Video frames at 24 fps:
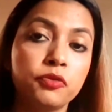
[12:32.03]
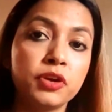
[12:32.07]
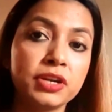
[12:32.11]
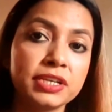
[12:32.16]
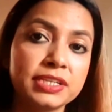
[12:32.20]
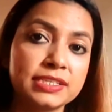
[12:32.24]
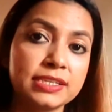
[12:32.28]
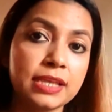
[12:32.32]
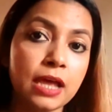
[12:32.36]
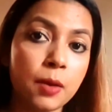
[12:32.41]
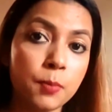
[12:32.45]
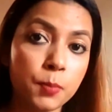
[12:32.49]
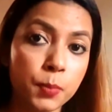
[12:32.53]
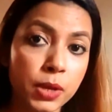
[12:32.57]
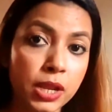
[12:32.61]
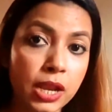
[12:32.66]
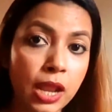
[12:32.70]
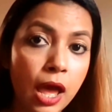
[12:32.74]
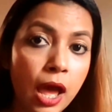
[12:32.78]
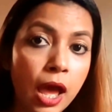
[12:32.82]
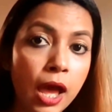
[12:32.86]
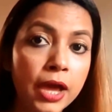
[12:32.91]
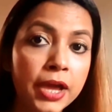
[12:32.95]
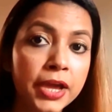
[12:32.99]
for
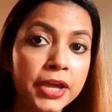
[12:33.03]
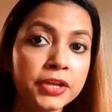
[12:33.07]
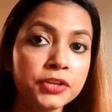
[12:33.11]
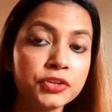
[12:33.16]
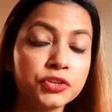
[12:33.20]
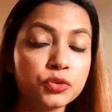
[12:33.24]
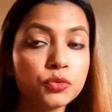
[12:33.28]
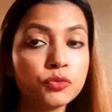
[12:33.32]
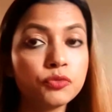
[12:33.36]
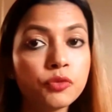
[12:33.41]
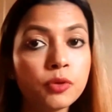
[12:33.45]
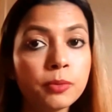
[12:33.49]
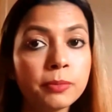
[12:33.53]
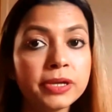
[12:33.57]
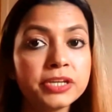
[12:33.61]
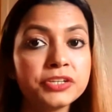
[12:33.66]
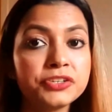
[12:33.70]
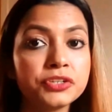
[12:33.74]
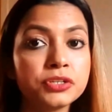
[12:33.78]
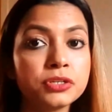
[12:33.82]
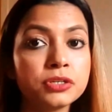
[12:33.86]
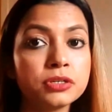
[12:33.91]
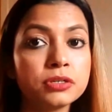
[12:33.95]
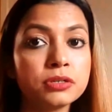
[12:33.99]
example, I do for
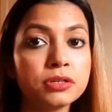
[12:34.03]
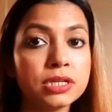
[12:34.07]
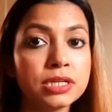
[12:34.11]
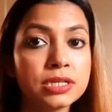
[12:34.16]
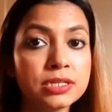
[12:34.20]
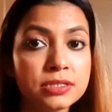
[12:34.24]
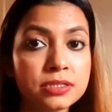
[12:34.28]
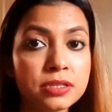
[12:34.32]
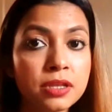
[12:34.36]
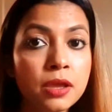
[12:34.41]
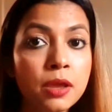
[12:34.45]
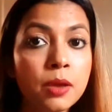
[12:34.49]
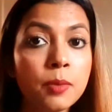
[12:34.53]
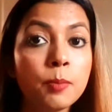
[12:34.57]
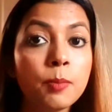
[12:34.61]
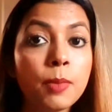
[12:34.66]
my dinner is,